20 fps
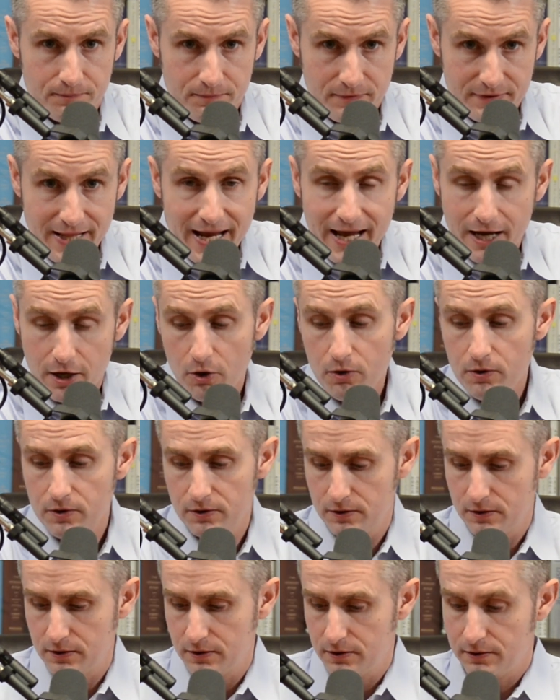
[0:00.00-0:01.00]
Now,
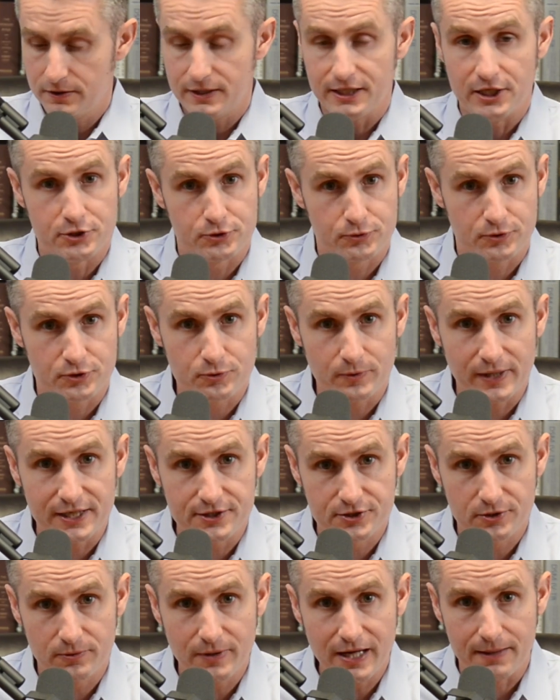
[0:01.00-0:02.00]
interest
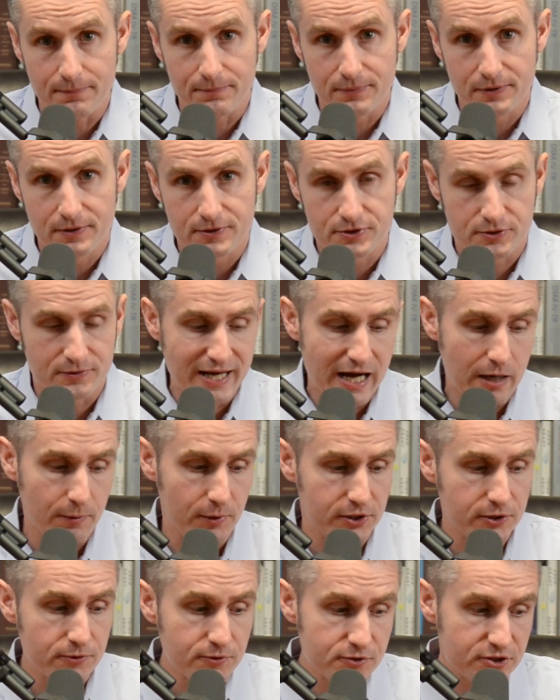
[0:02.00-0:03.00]
rates are up. So now what
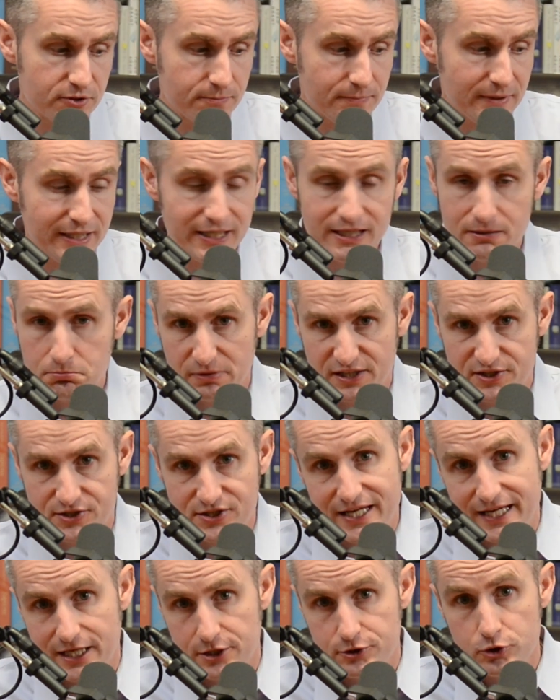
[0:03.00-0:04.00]
used to be, let's
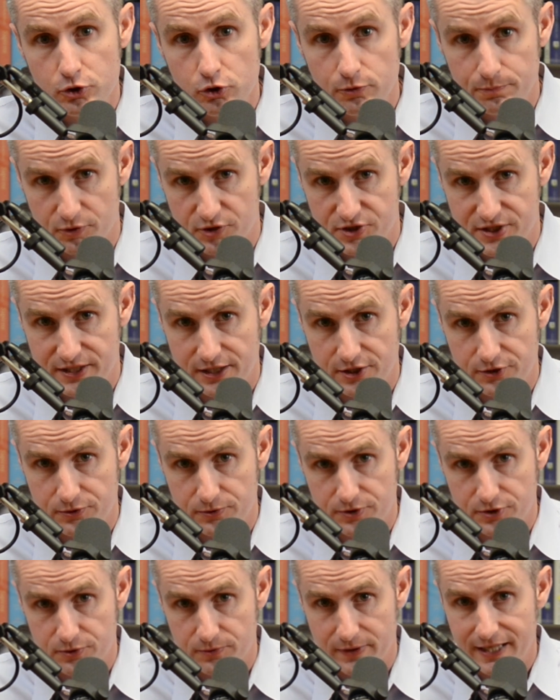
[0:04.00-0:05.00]
say, a 2%
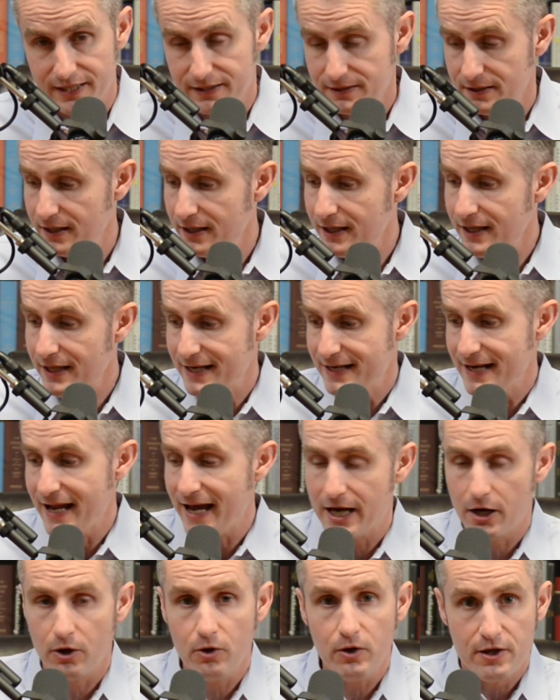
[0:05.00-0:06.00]
interest rate,
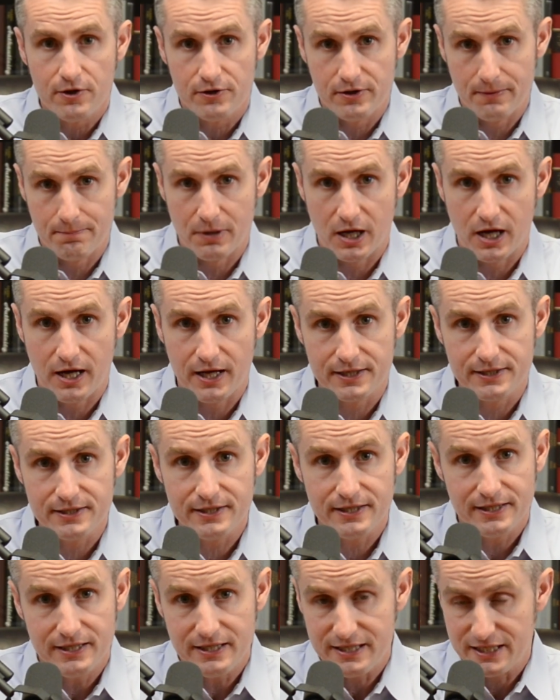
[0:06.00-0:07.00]
now the bond
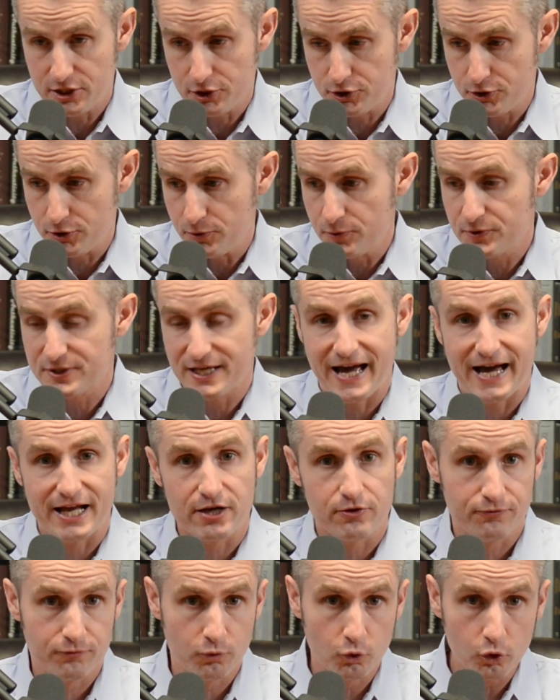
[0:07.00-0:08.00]
issues at a
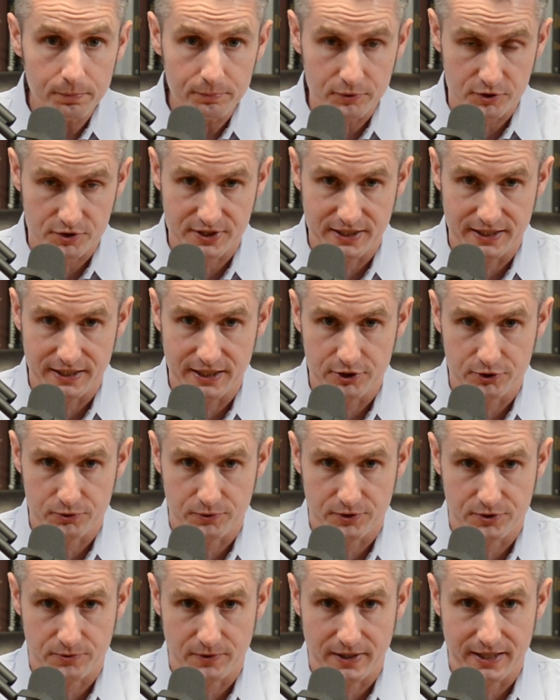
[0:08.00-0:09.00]
4%
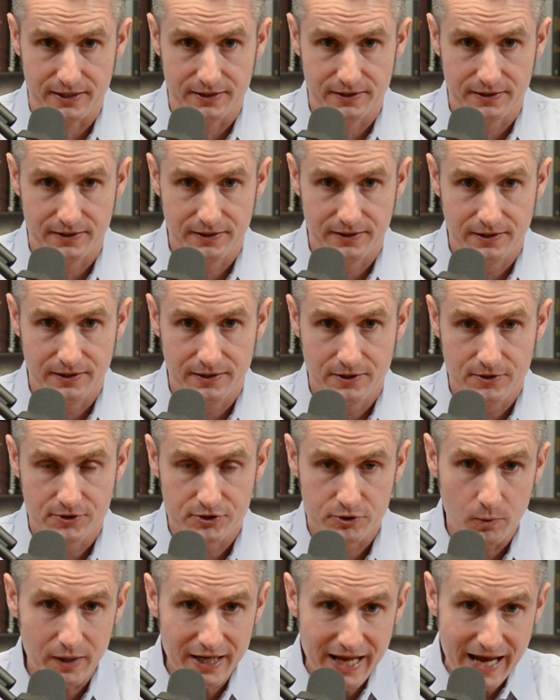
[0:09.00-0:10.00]
interest rate.
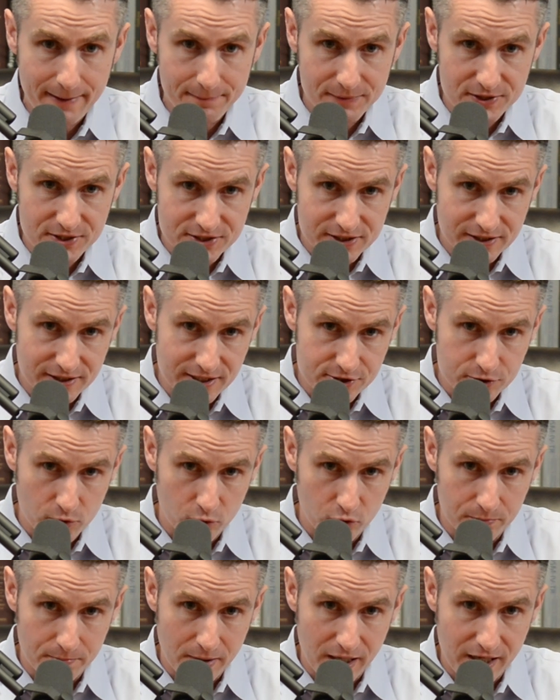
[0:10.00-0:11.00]
So what happens to these
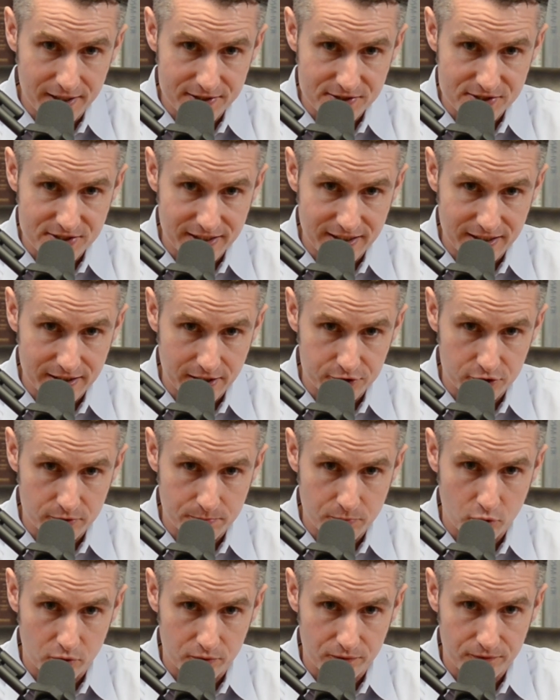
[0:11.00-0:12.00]
old bonds sitting on your
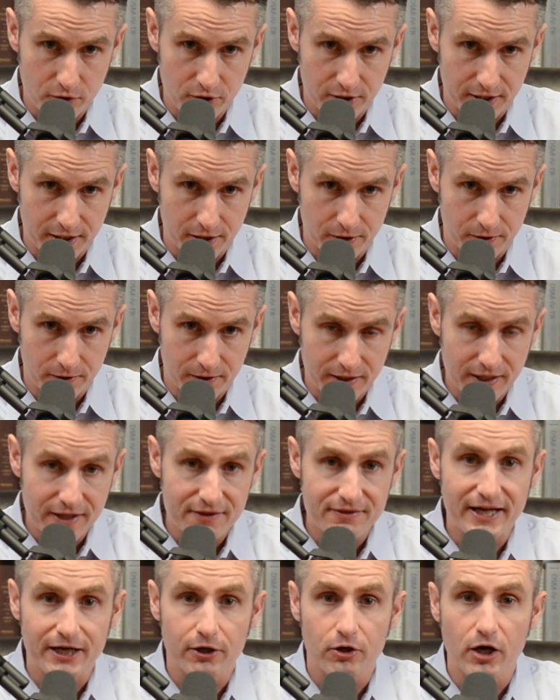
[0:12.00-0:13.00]
portfolio?
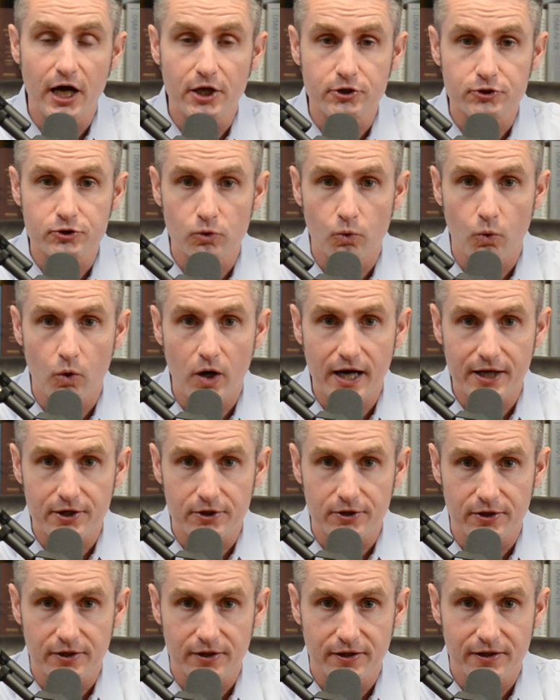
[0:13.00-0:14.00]
They are
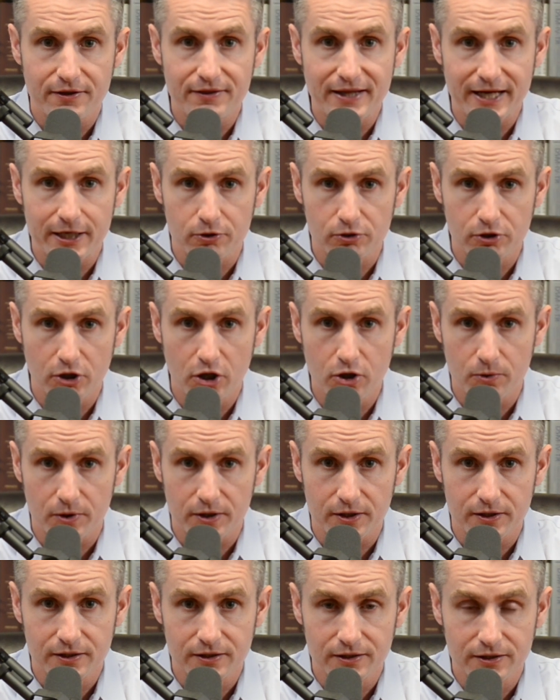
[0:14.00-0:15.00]
underwater. They are
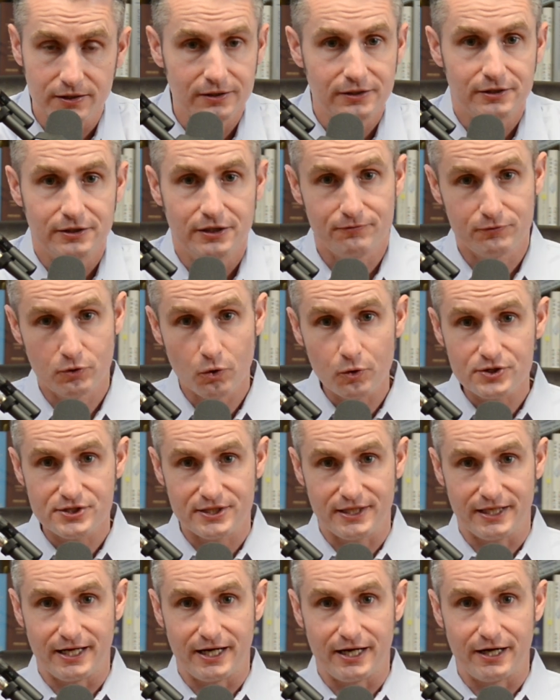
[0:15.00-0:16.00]
lower. Of course
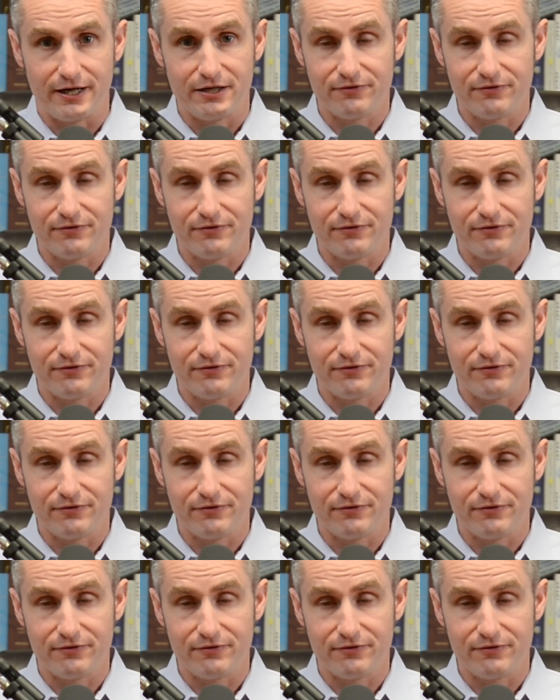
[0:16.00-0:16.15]
they are.